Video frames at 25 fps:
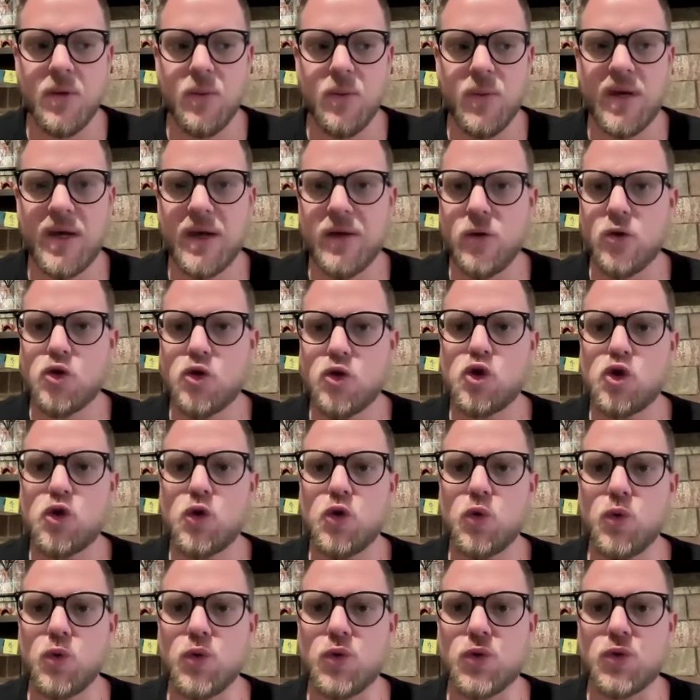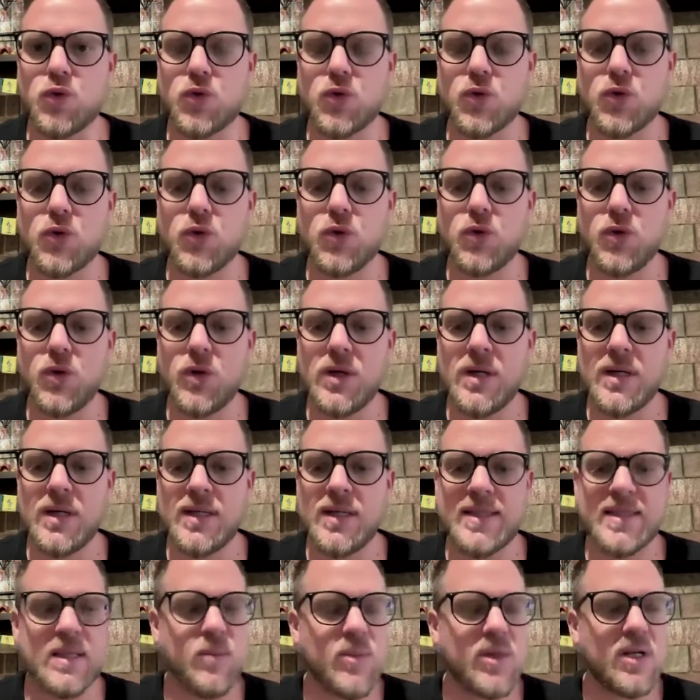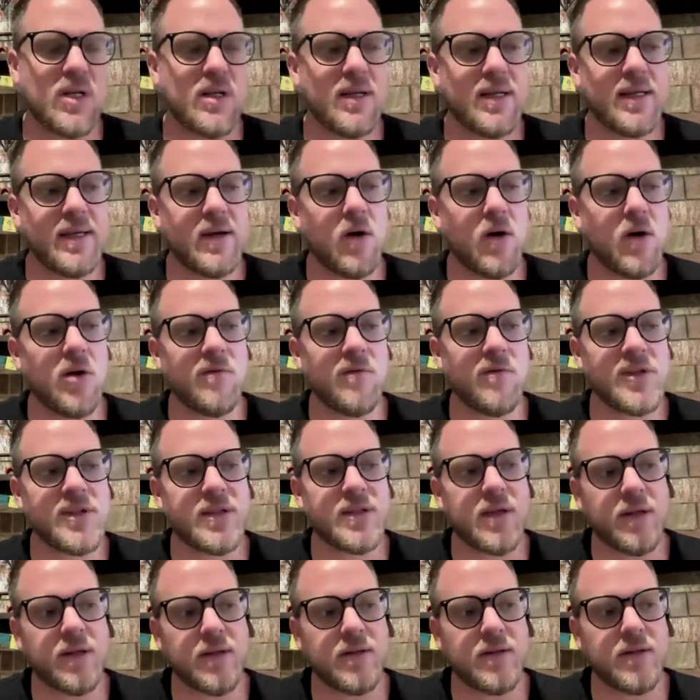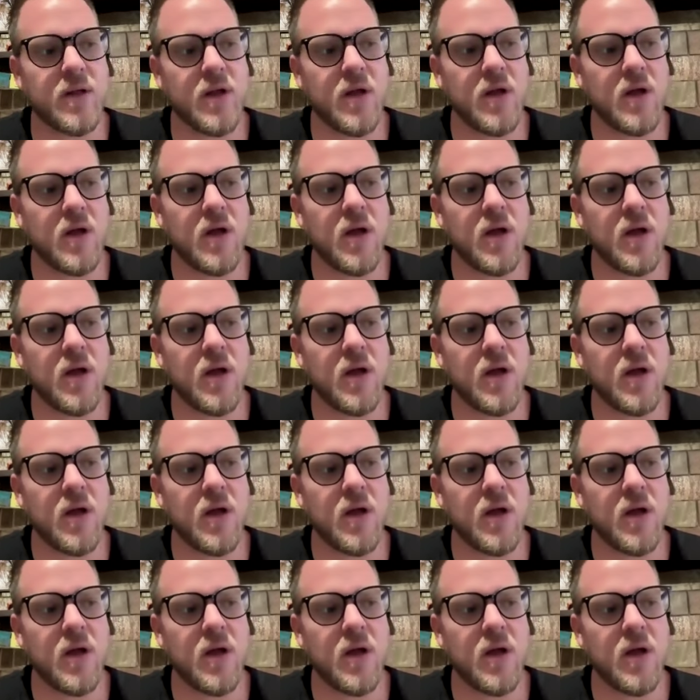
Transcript: We cannot choose. Similarly, all of a sudden,